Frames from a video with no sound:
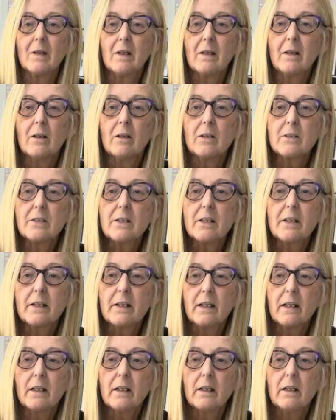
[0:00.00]
those are
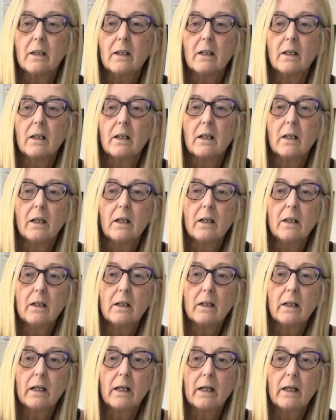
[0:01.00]
the
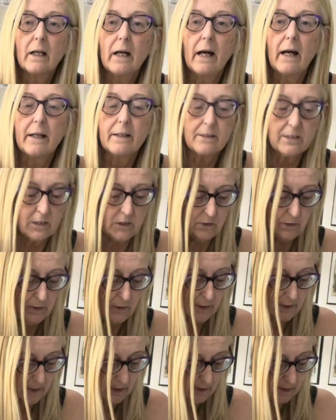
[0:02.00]
ends for
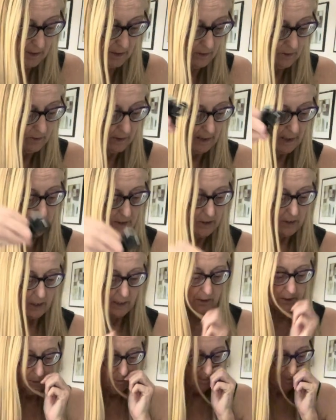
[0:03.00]
it, so you do get a
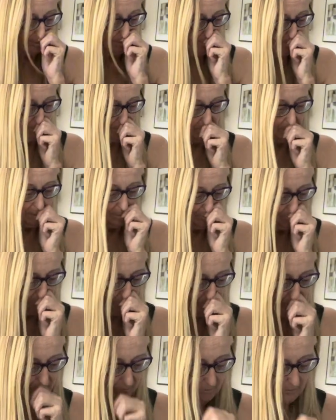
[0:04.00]
charging
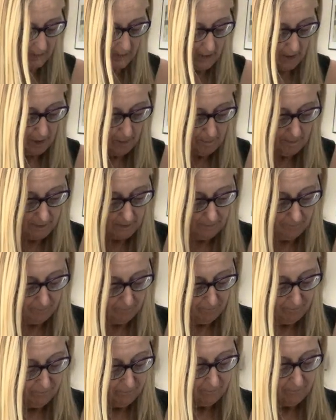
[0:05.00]
cable.
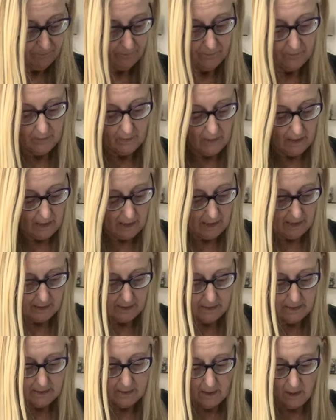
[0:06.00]

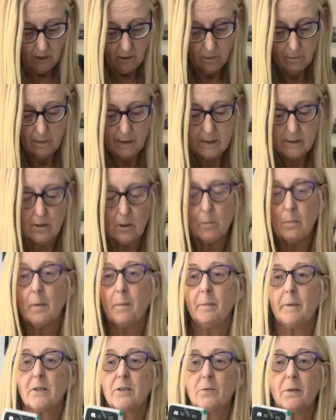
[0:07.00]
And oh, it's come
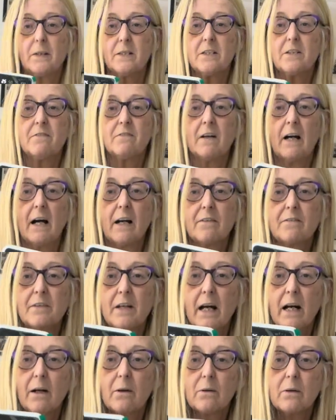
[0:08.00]
up at 25
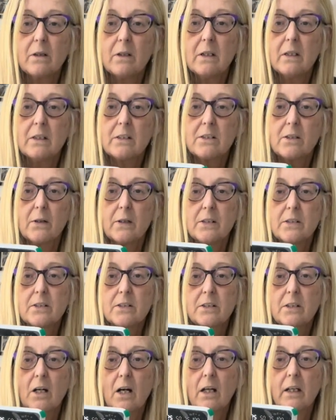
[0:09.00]
now, so it's
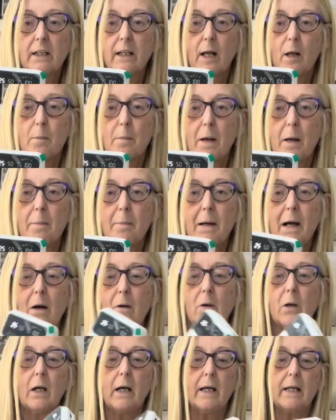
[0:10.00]
got a little bit of
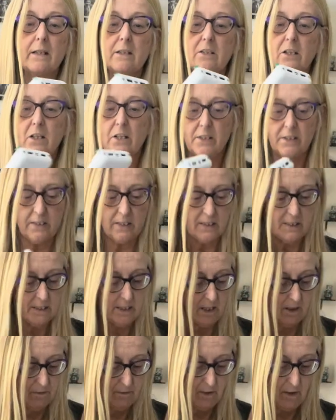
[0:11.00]
power. It turns
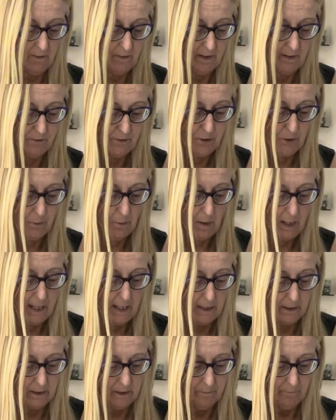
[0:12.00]
itself off after a
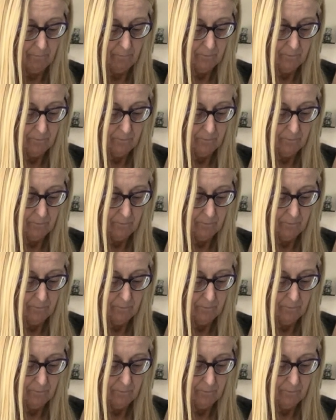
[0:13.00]
while,